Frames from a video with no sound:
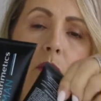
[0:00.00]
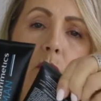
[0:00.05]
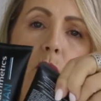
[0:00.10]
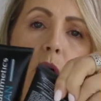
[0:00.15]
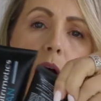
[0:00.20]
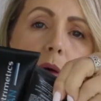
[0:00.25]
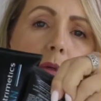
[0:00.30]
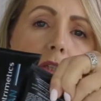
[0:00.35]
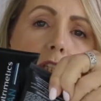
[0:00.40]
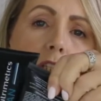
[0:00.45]

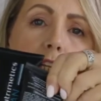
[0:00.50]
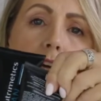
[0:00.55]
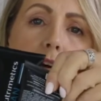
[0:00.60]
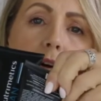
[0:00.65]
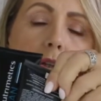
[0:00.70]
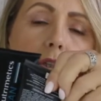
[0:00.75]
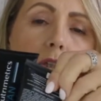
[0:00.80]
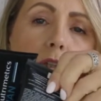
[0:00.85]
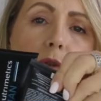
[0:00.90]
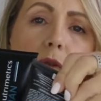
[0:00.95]
why would you go
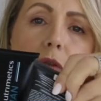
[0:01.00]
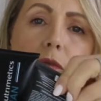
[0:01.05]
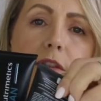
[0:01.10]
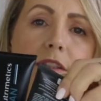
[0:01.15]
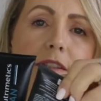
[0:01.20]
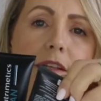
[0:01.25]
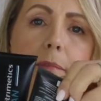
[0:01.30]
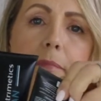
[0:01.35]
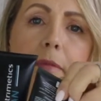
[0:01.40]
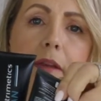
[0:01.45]
and look for
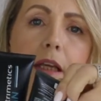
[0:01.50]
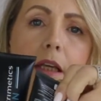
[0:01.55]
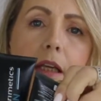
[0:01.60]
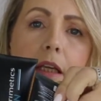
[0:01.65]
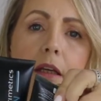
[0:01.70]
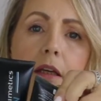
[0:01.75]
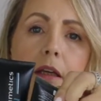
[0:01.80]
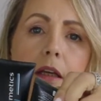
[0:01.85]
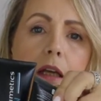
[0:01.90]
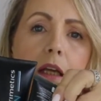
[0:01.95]
something
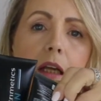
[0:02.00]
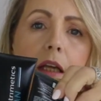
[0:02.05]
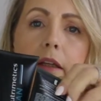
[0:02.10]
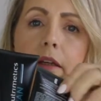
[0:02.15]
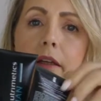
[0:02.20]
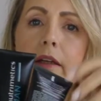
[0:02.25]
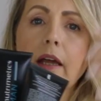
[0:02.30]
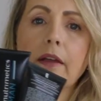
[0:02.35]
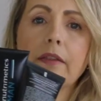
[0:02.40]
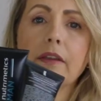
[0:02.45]
in
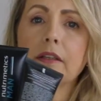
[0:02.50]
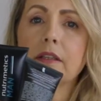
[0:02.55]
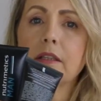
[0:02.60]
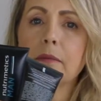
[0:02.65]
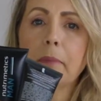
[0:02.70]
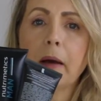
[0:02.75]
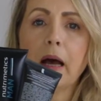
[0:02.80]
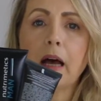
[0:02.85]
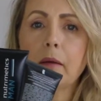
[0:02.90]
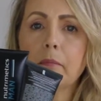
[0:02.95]
another
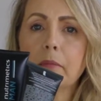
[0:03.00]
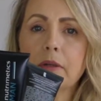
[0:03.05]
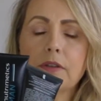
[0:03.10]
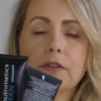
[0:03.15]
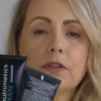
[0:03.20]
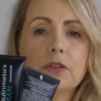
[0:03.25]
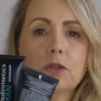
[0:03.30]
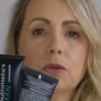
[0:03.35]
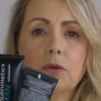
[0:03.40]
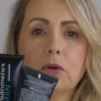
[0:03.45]
department
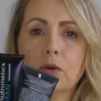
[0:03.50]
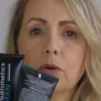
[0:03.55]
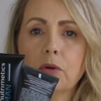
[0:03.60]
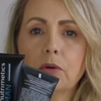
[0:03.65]
store